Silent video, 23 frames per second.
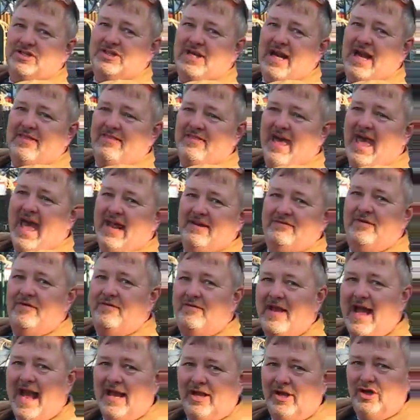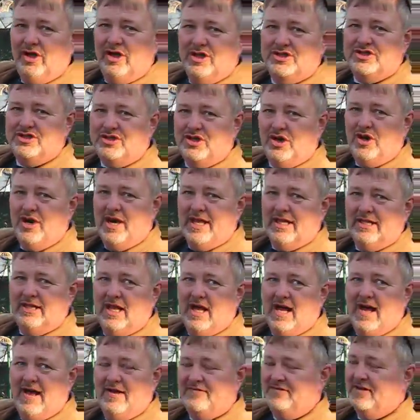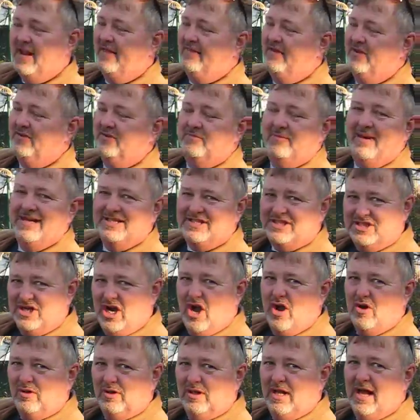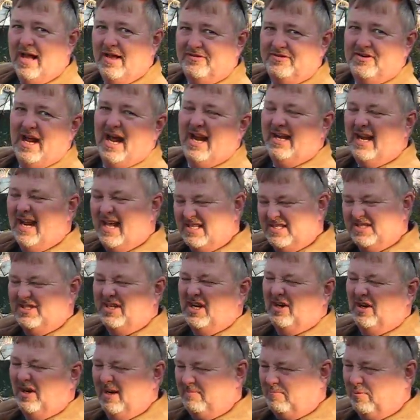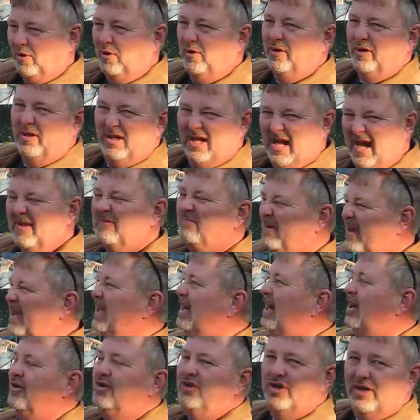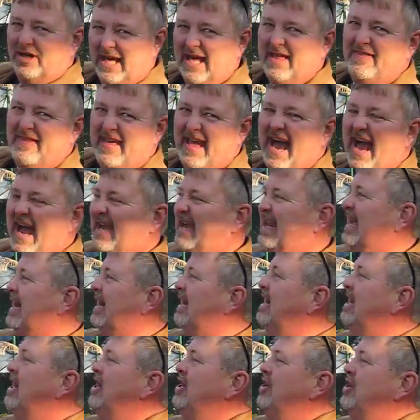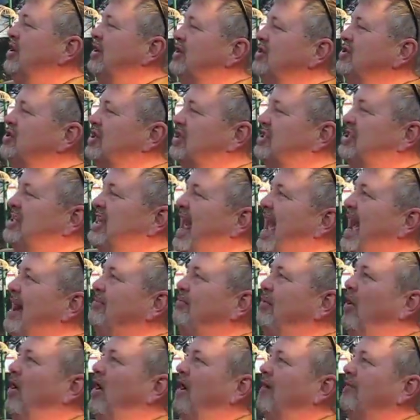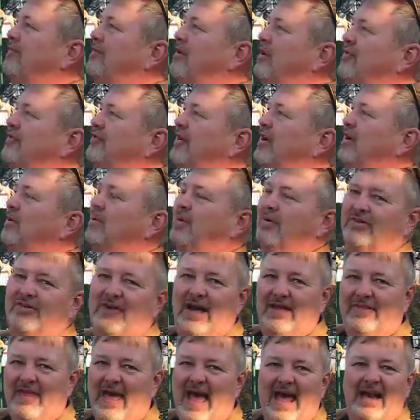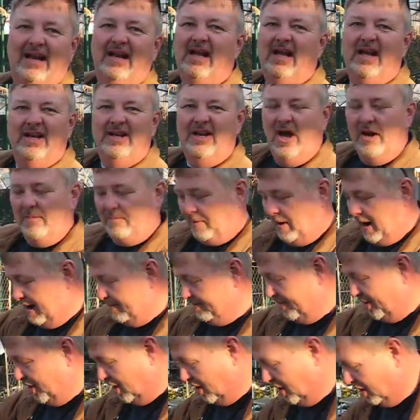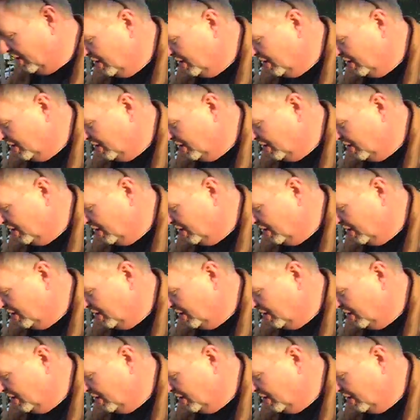like that, if you've got good sturdy gloves, now these are my snow gloves, not necessarily pruning gloves, but you'll get the idea. You can just snap off those little ones like that, no problem at all.